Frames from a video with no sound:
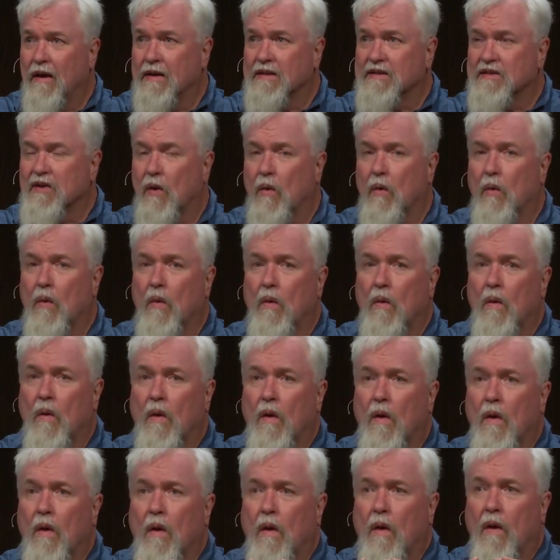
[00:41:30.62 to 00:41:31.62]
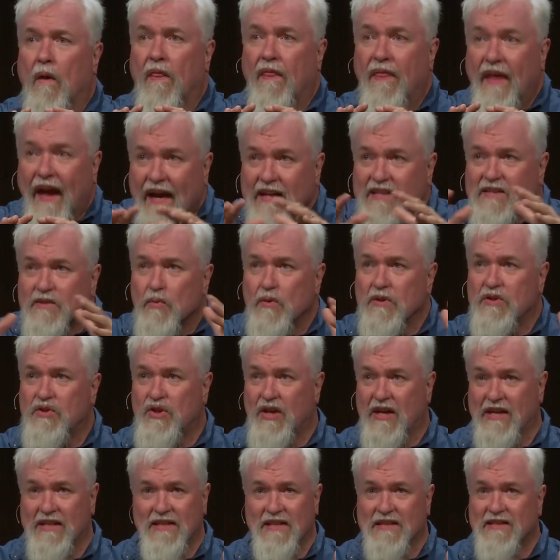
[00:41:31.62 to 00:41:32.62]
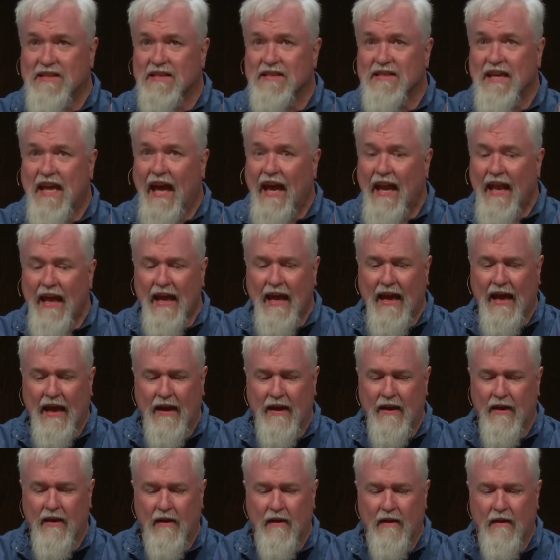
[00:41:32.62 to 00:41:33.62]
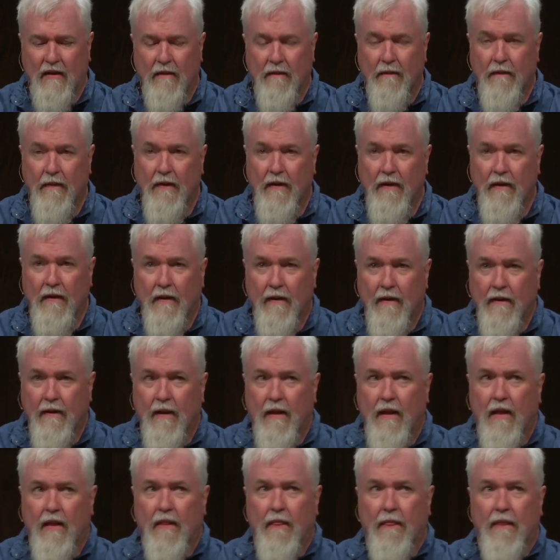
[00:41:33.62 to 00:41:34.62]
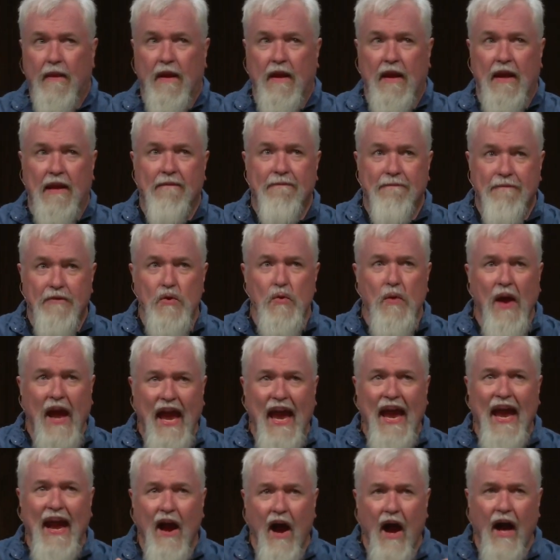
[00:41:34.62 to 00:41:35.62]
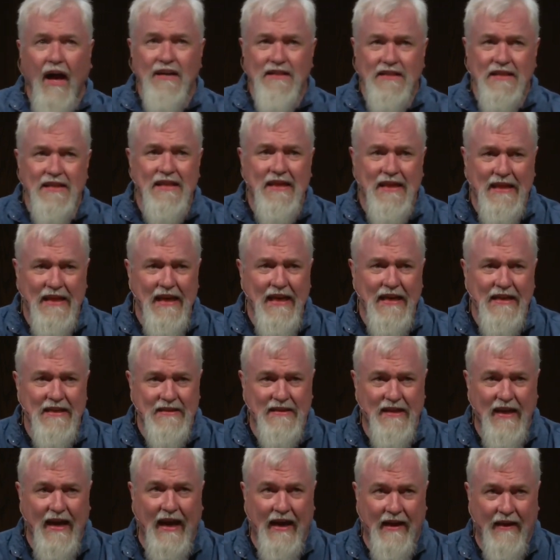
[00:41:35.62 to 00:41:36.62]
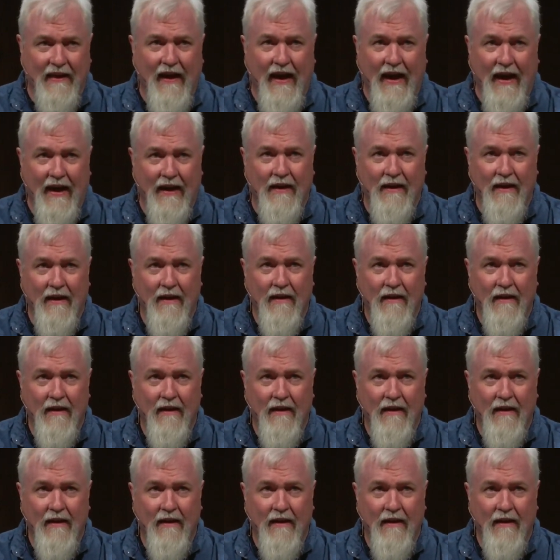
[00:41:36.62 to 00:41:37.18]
So that's what Jesus is getting at here. If you hang on to things like that,